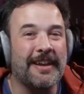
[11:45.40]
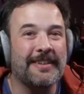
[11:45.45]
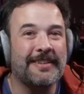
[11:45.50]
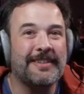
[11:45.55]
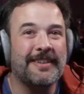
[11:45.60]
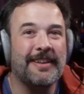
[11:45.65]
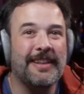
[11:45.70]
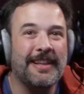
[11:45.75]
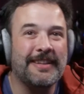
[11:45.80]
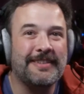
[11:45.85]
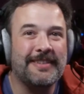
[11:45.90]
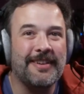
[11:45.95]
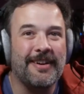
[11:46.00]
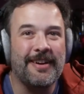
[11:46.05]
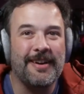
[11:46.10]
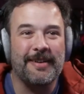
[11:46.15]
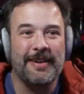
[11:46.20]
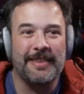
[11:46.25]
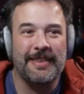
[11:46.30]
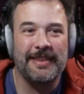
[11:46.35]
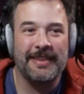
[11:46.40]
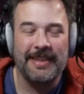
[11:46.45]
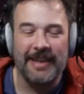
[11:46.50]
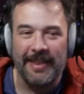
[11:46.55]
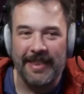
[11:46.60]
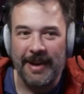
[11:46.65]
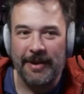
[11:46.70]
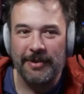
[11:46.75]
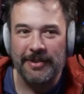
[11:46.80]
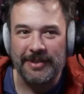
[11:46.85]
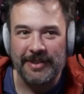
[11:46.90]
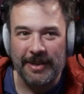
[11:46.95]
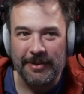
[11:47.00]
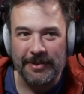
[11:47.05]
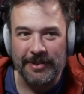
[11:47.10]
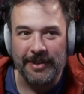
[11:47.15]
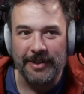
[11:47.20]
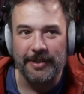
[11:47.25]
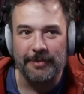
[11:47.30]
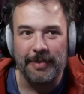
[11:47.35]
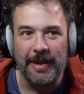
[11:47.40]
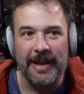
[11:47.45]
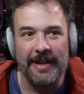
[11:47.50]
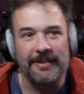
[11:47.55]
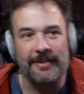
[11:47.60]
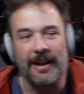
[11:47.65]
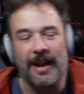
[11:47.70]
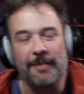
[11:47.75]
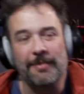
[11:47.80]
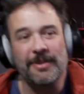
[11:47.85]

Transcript: so let's talk about that was a good banter.